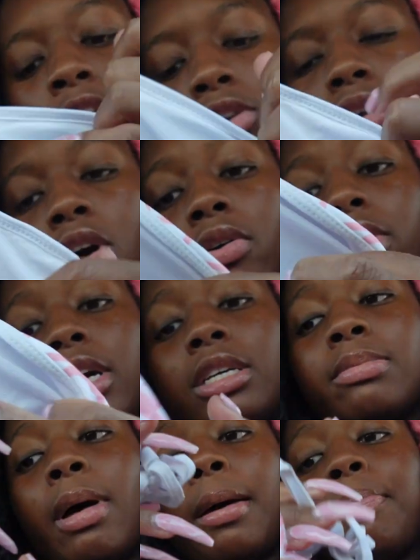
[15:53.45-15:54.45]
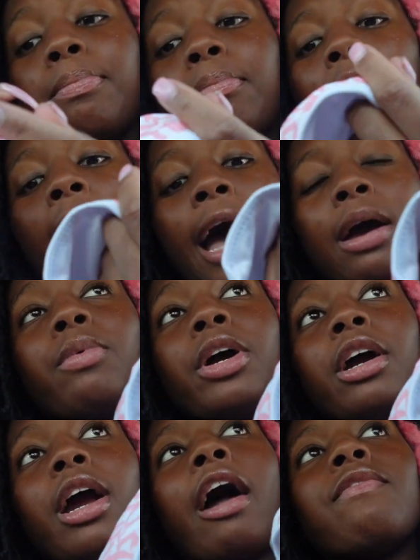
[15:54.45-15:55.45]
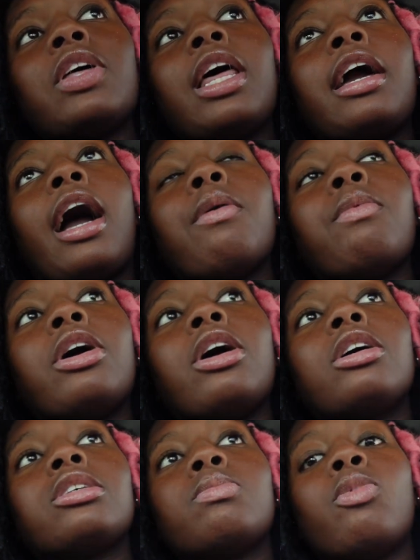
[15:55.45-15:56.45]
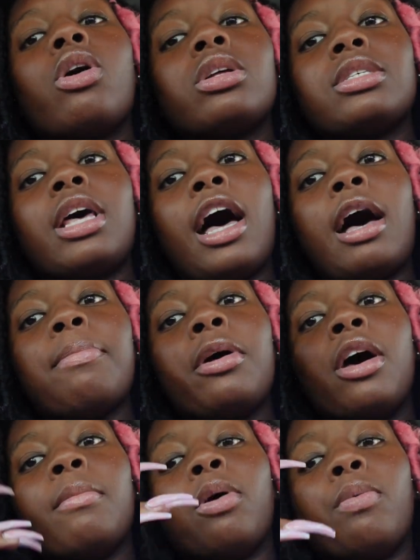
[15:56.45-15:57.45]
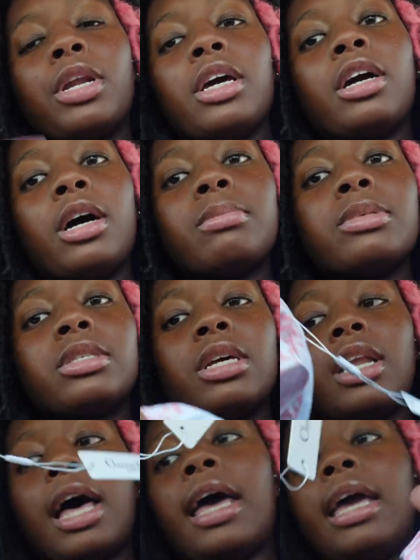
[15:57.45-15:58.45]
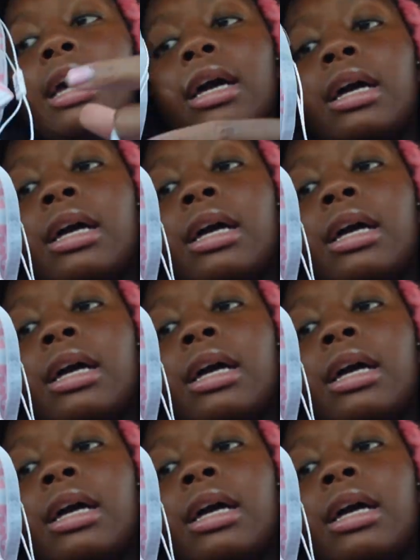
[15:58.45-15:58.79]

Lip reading: you know, because I feel like I wear a small top, but when it comes to like